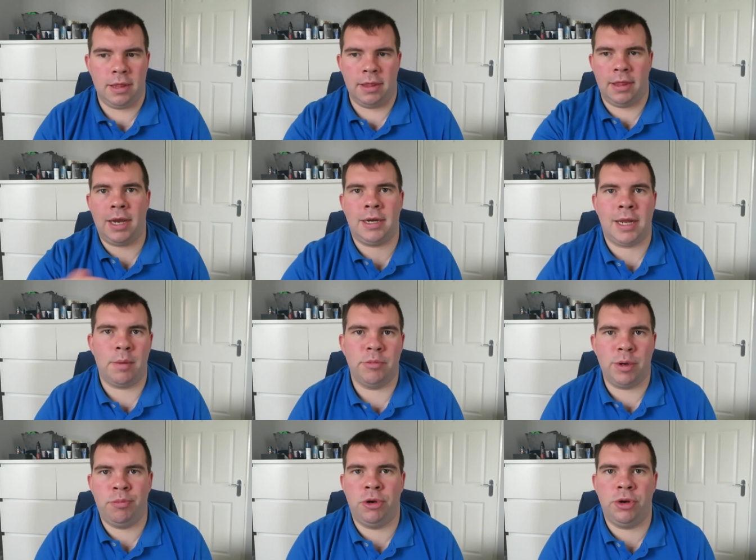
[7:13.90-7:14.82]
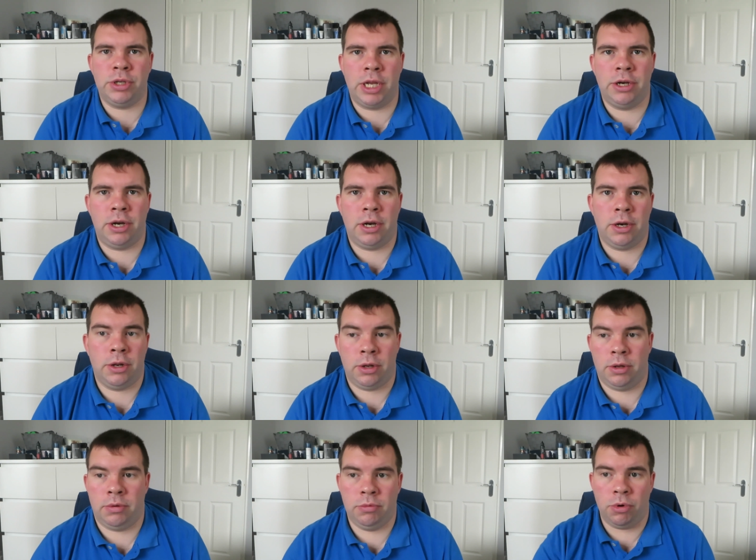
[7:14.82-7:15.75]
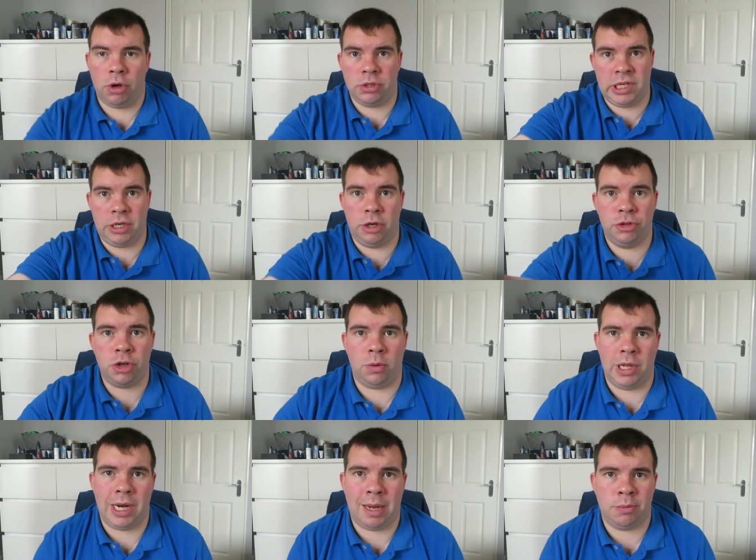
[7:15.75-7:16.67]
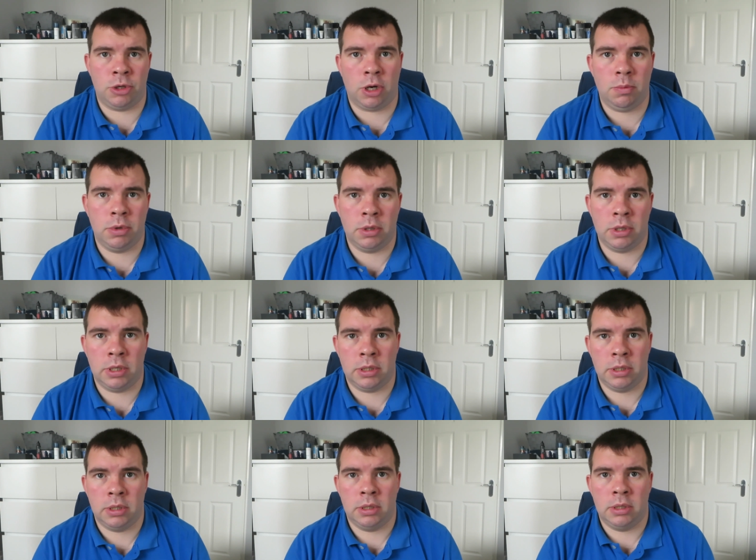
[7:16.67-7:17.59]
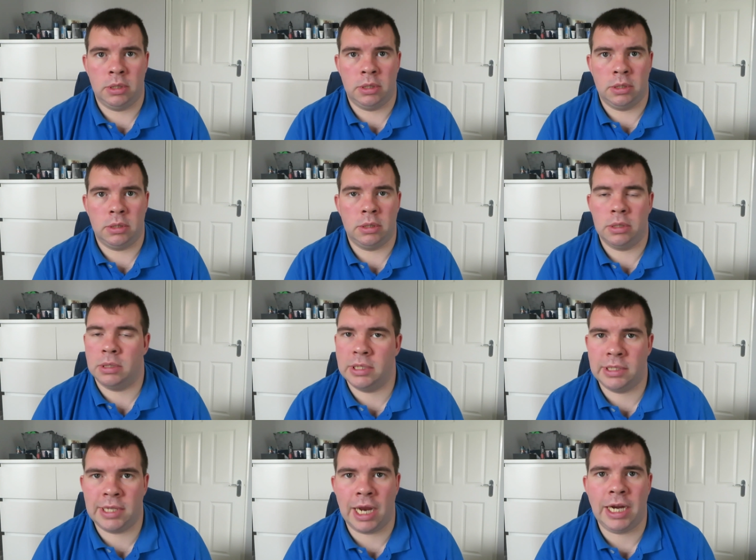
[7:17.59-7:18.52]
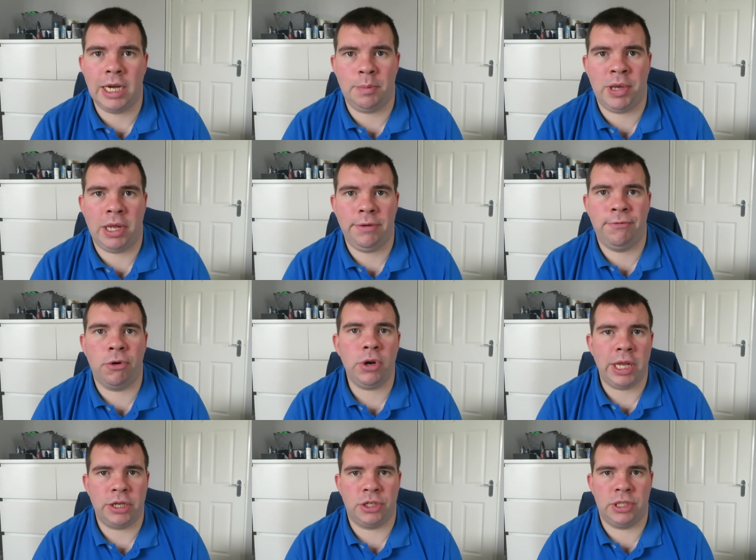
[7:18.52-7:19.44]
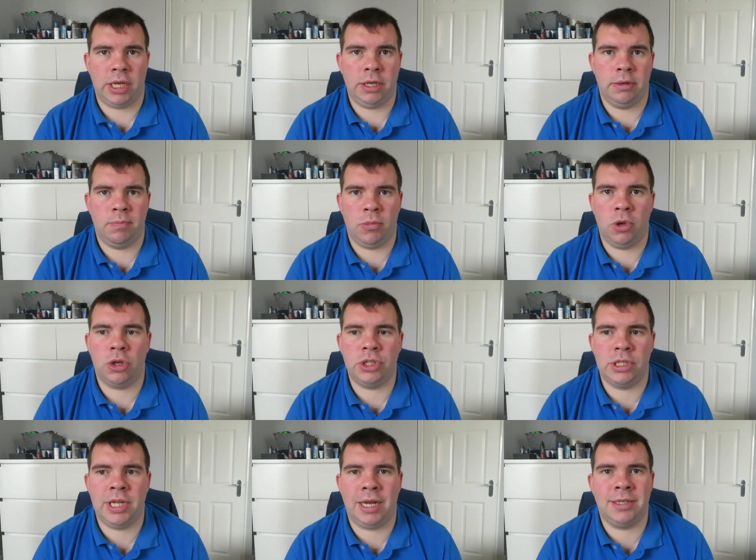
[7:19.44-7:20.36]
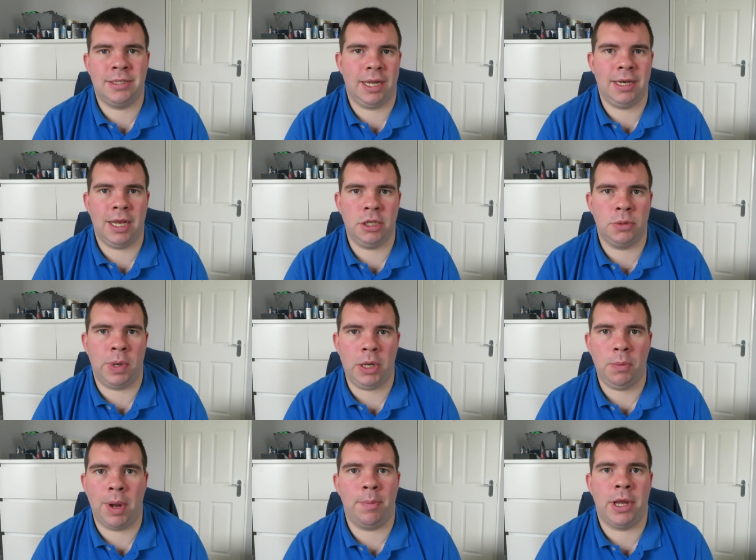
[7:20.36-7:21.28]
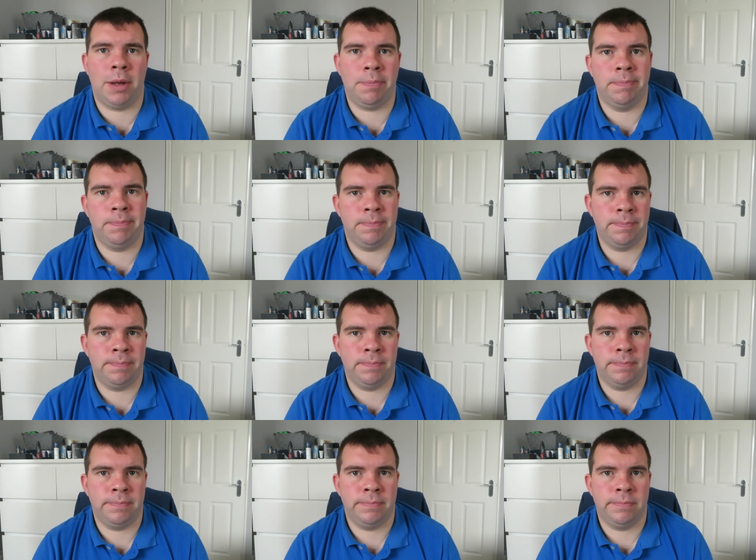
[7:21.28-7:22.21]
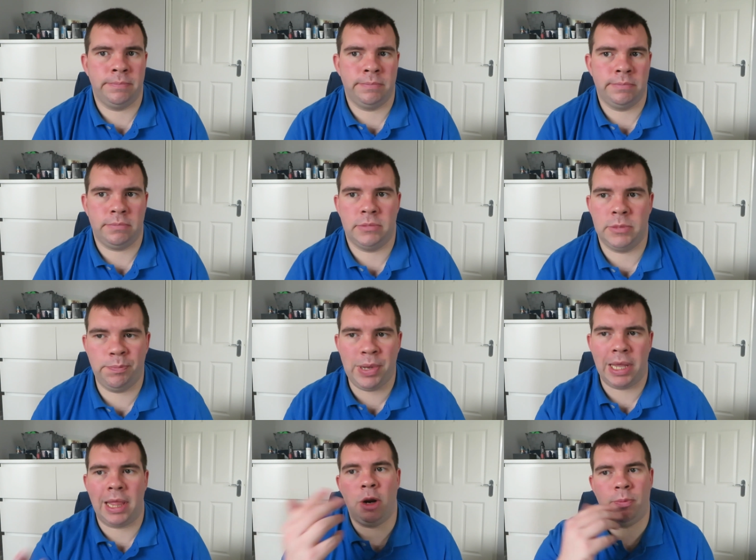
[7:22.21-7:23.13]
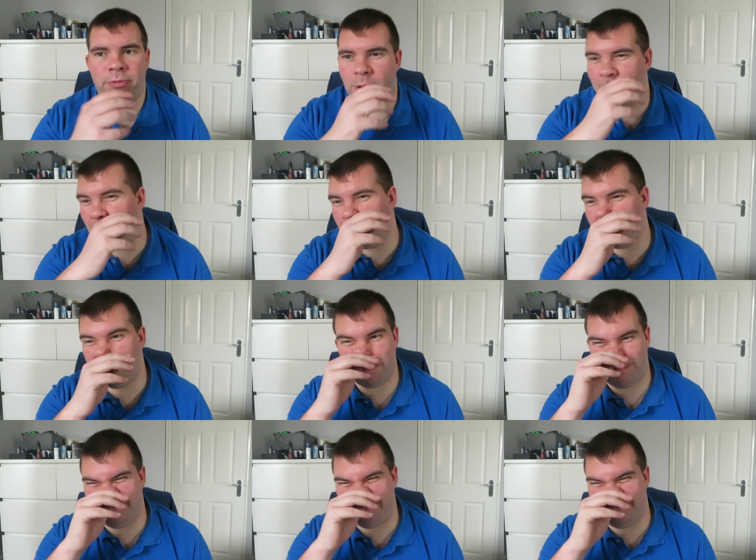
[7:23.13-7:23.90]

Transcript: That camera plugged in, sitting on top of the laptop. It's 1080p, full HD, Logitech C920 webcam. And pick that up for about,